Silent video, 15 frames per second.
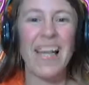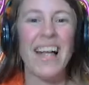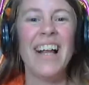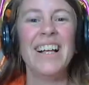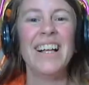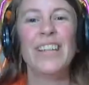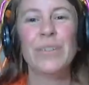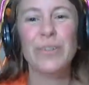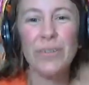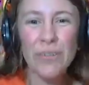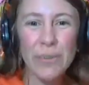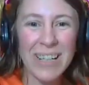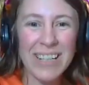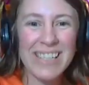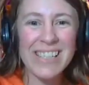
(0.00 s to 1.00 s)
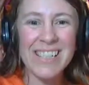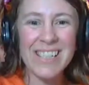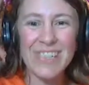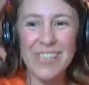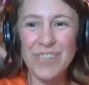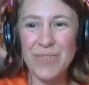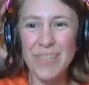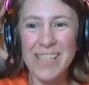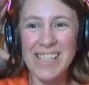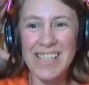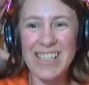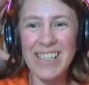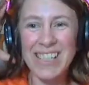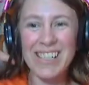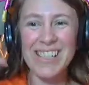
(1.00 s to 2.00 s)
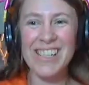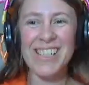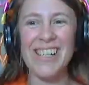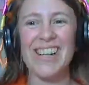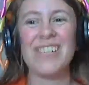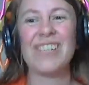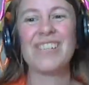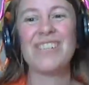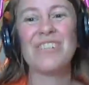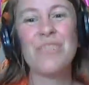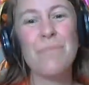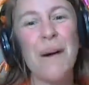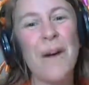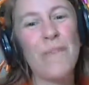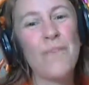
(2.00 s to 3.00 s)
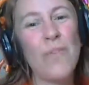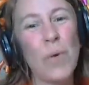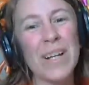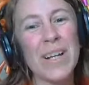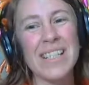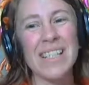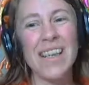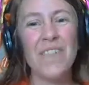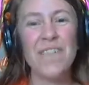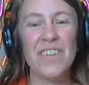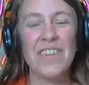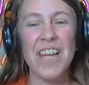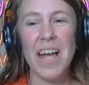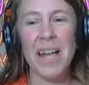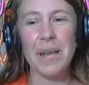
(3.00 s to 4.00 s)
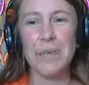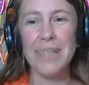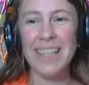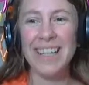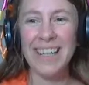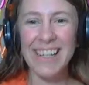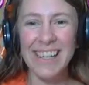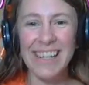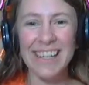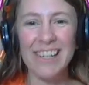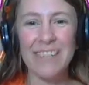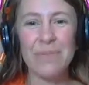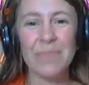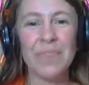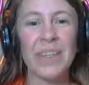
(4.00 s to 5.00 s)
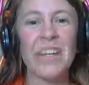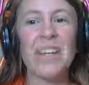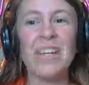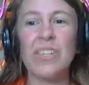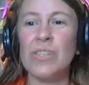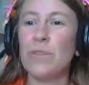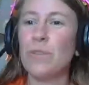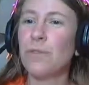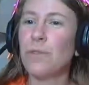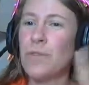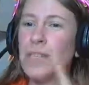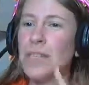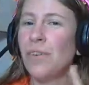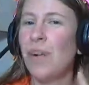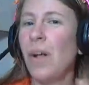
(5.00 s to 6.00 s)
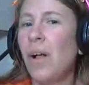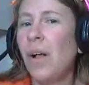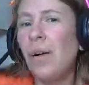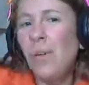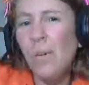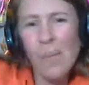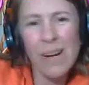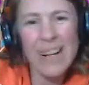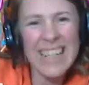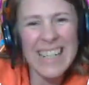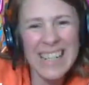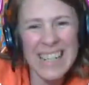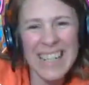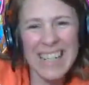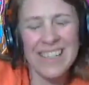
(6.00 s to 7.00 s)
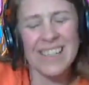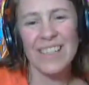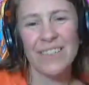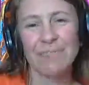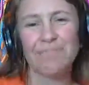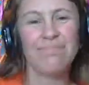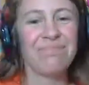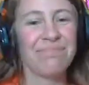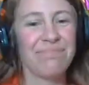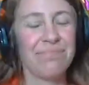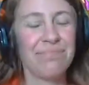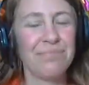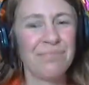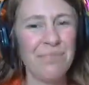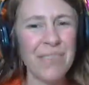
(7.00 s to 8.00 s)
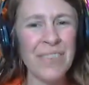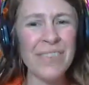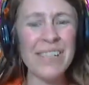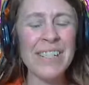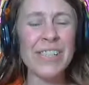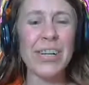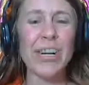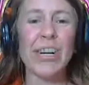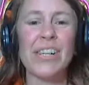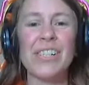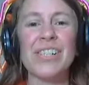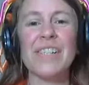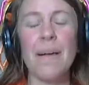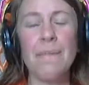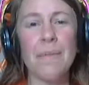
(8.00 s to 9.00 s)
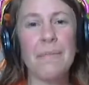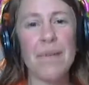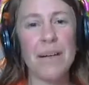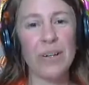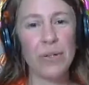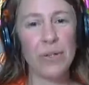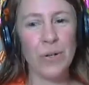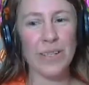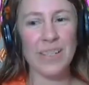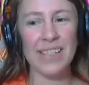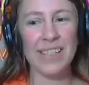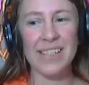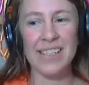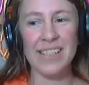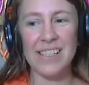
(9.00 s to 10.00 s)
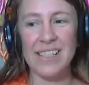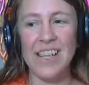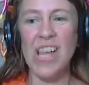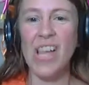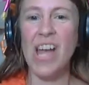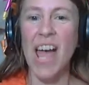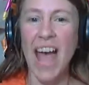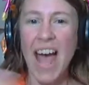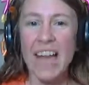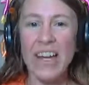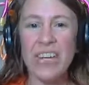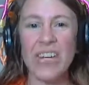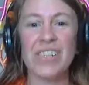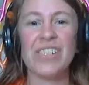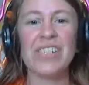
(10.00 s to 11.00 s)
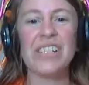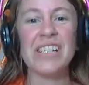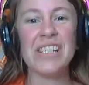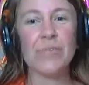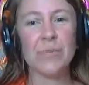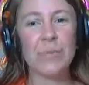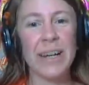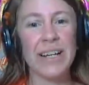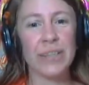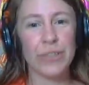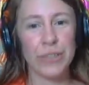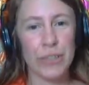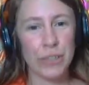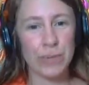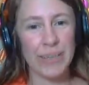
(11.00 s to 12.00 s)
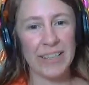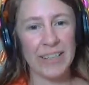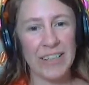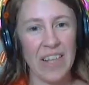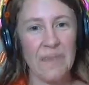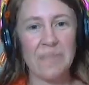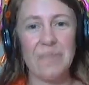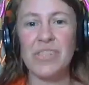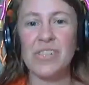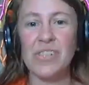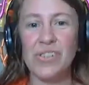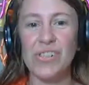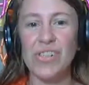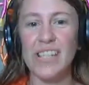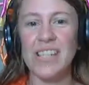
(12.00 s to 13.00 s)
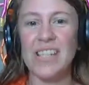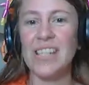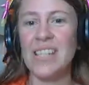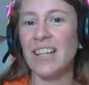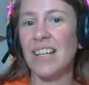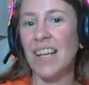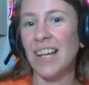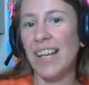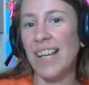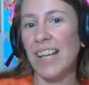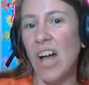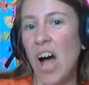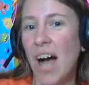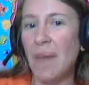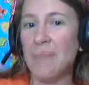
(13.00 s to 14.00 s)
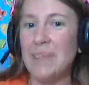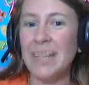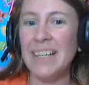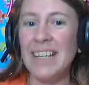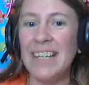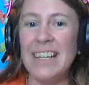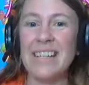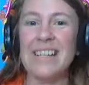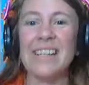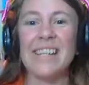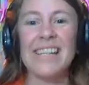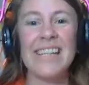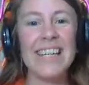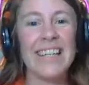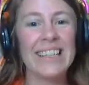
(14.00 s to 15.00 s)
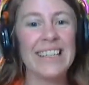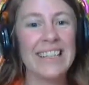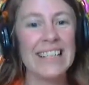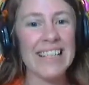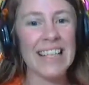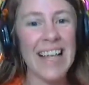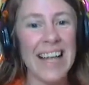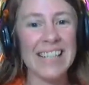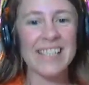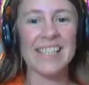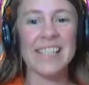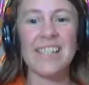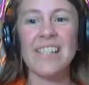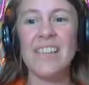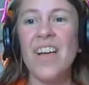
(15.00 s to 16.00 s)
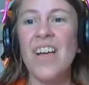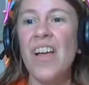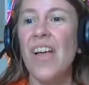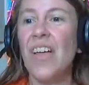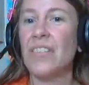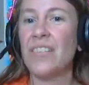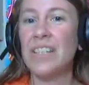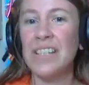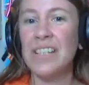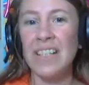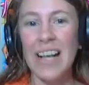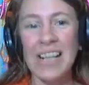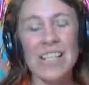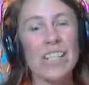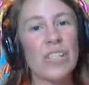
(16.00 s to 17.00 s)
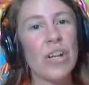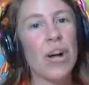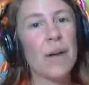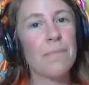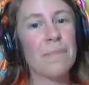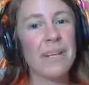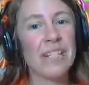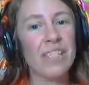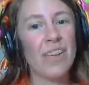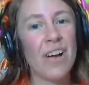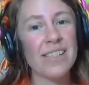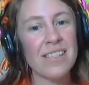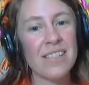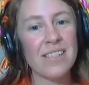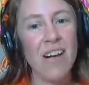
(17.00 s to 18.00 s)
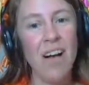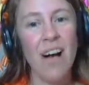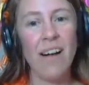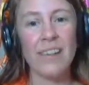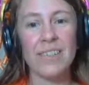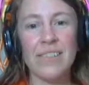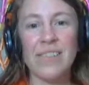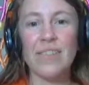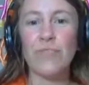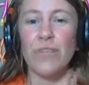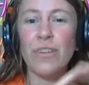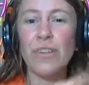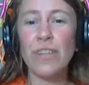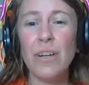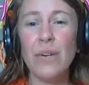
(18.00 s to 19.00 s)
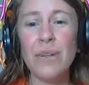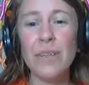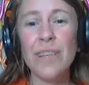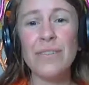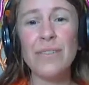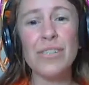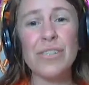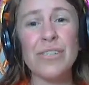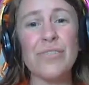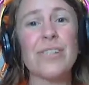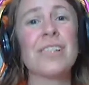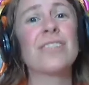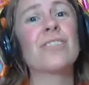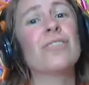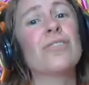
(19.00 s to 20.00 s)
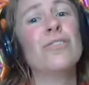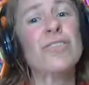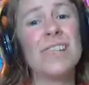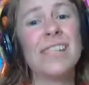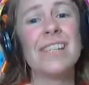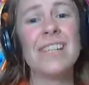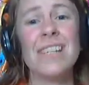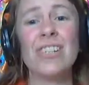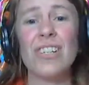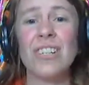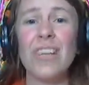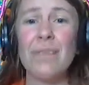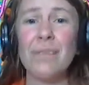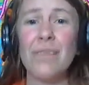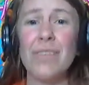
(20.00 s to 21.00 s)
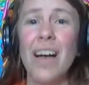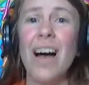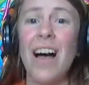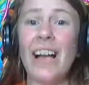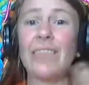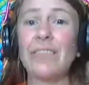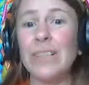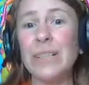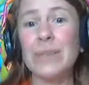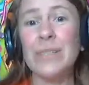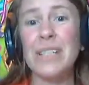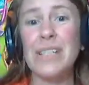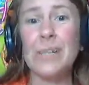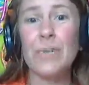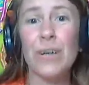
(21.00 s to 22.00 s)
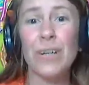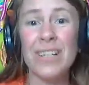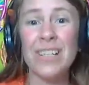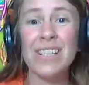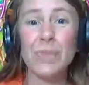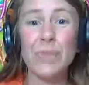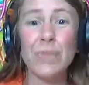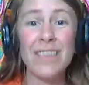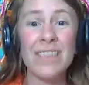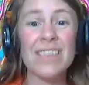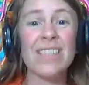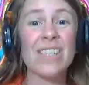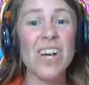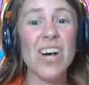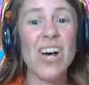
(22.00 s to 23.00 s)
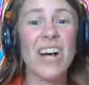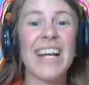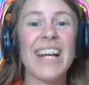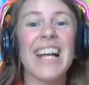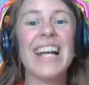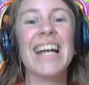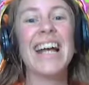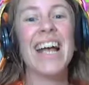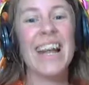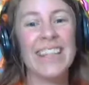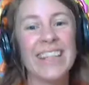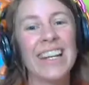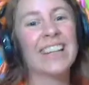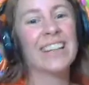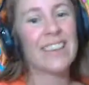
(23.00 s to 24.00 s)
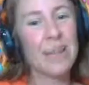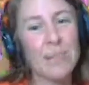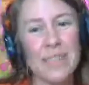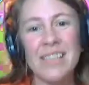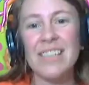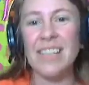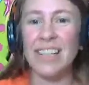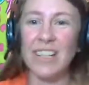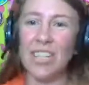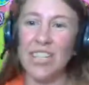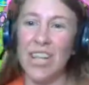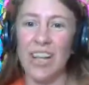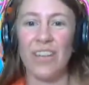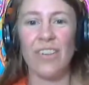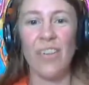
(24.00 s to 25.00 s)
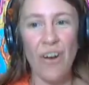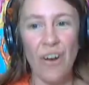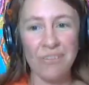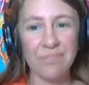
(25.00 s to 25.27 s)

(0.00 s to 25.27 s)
Hello everyone, Teacher Teresa here to talk to you about Voice of Vipkid. So first of all, what is it? These are supplemental courses added on to the regular curriculum. The students can opt in to take these classes. These classes are based on songs. For the lower level students, you're just teaching them the high frequency words within the song and getting them to sing and chant along.